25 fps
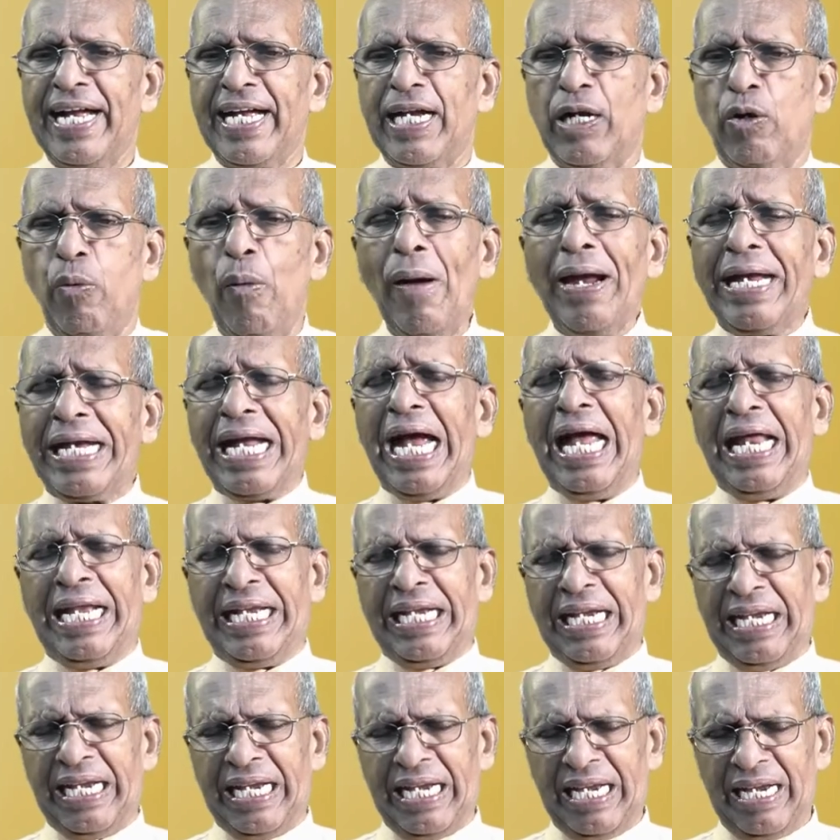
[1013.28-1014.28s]

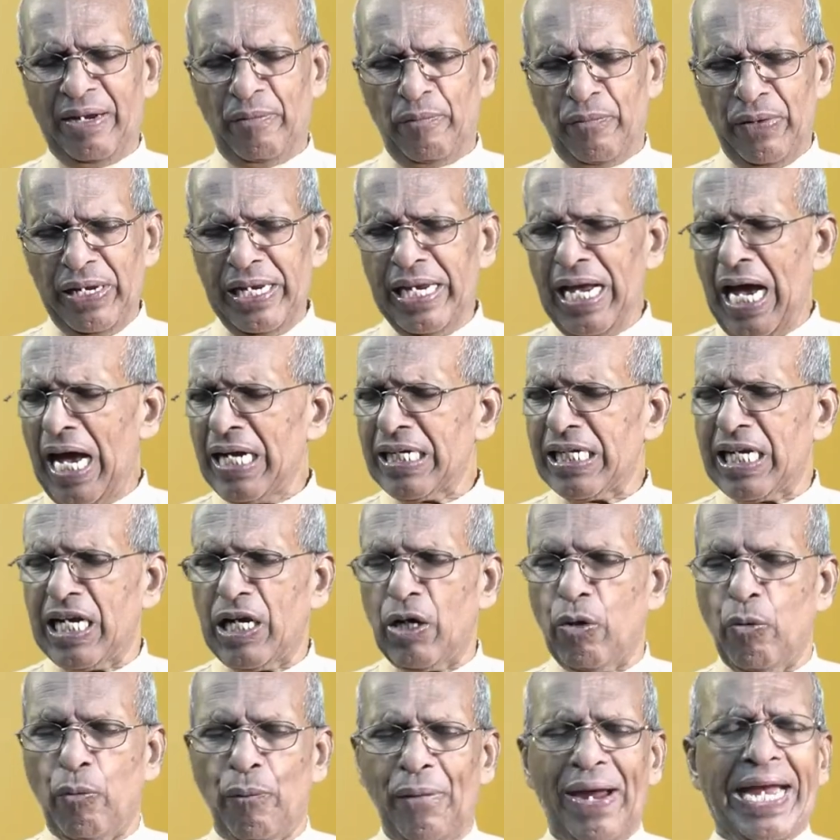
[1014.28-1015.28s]
quicken, we are
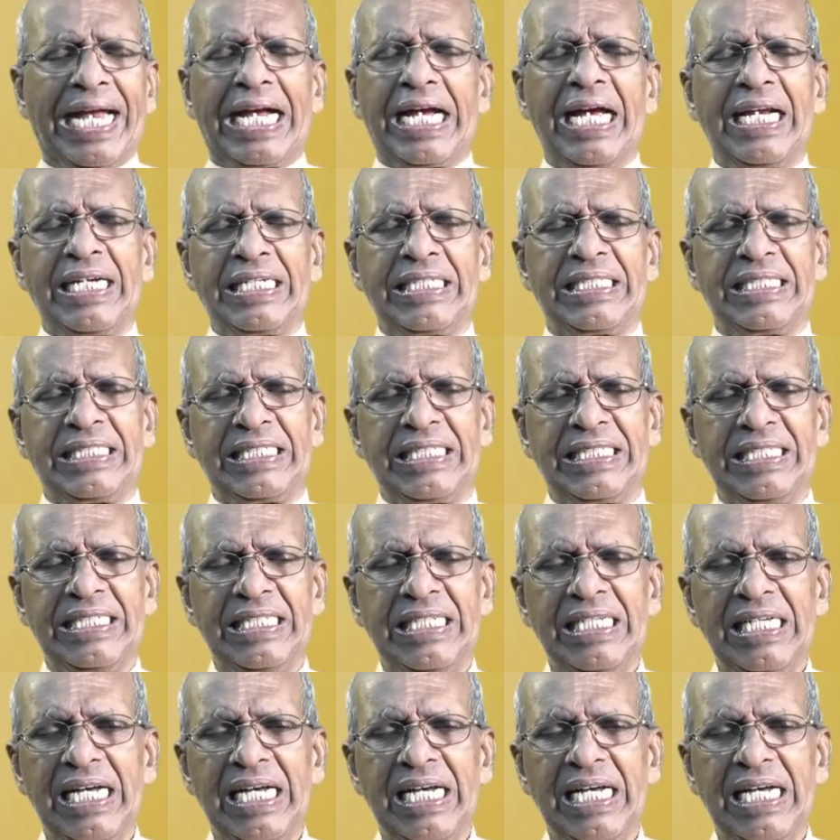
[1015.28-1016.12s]
quickened,